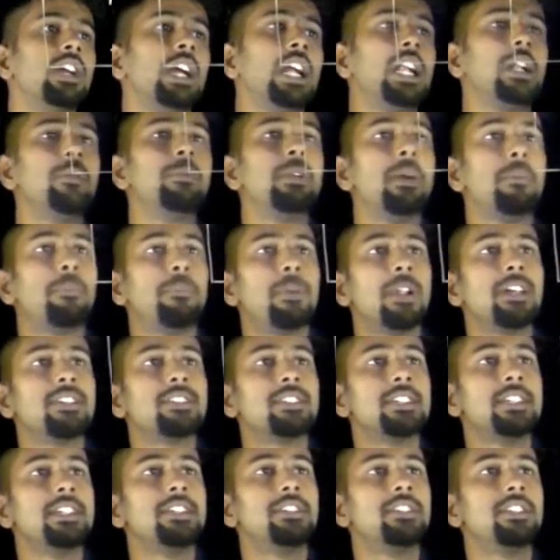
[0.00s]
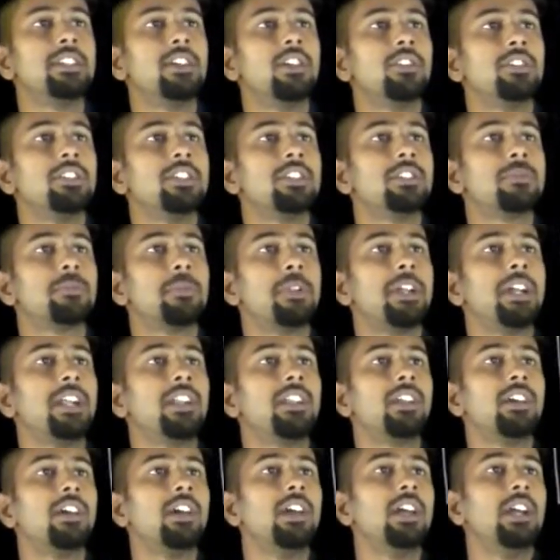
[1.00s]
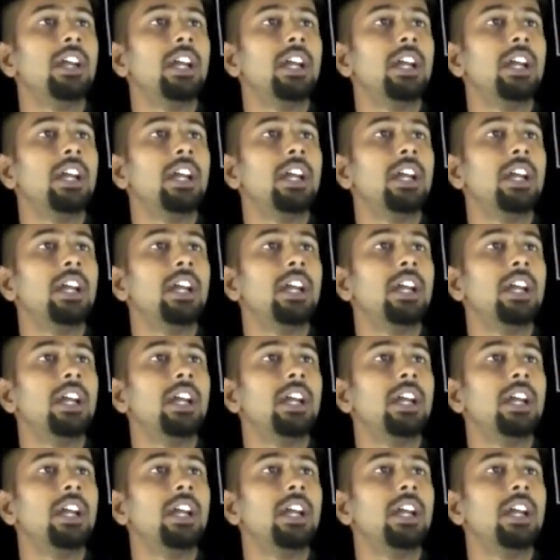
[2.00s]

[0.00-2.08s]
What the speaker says: It will be a plus EC on this plate.